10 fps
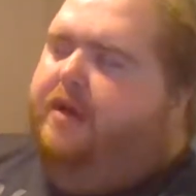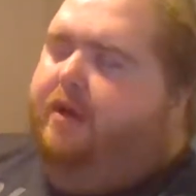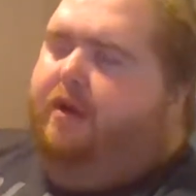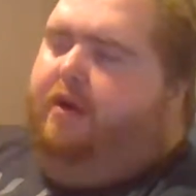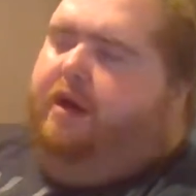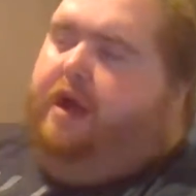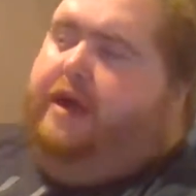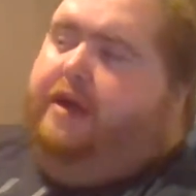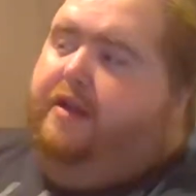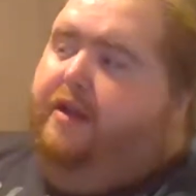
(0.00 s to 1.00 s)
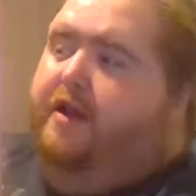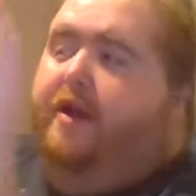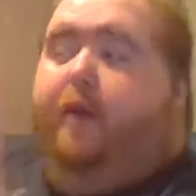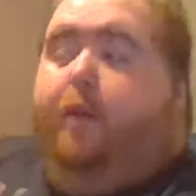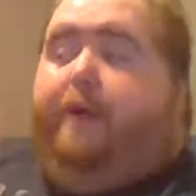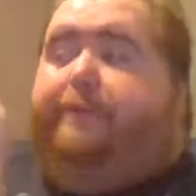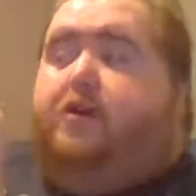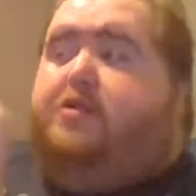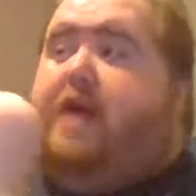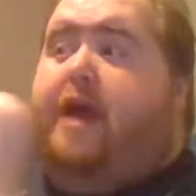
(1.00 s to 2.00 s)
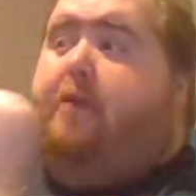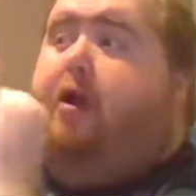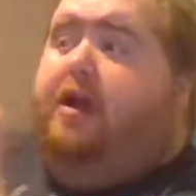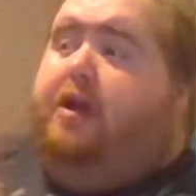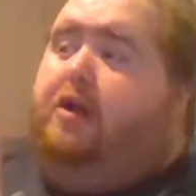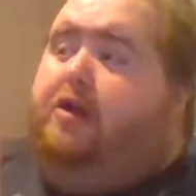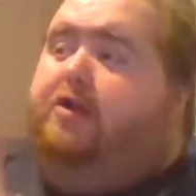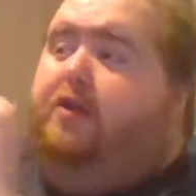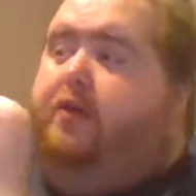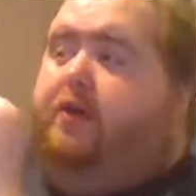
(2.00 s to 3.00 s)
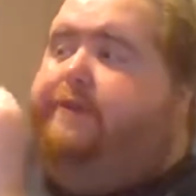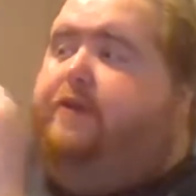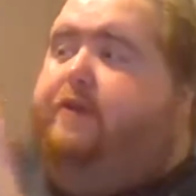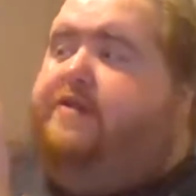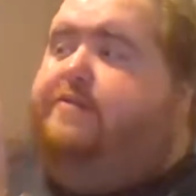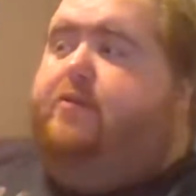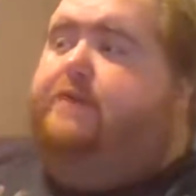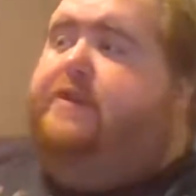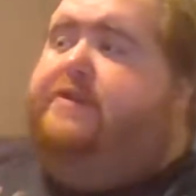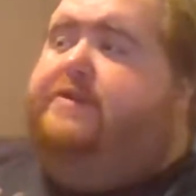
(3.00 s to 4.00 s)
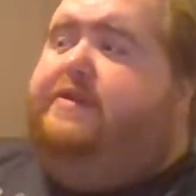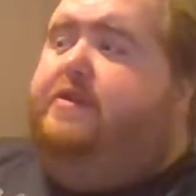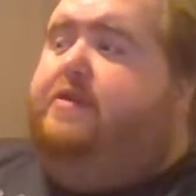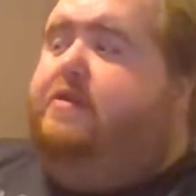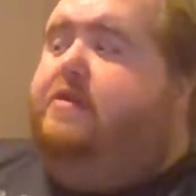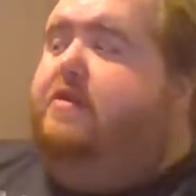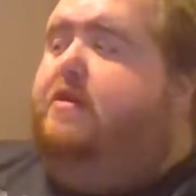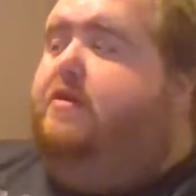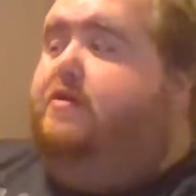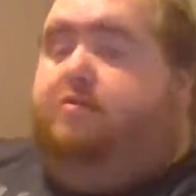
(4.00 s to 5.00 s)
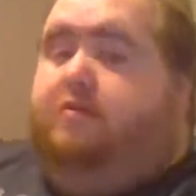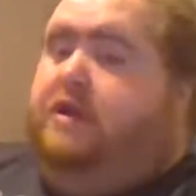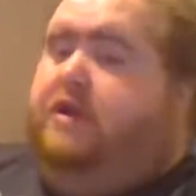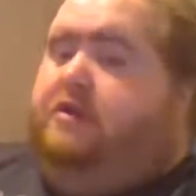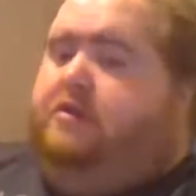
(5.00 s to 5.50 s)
all right, when I first came on here to look for these movies to rent,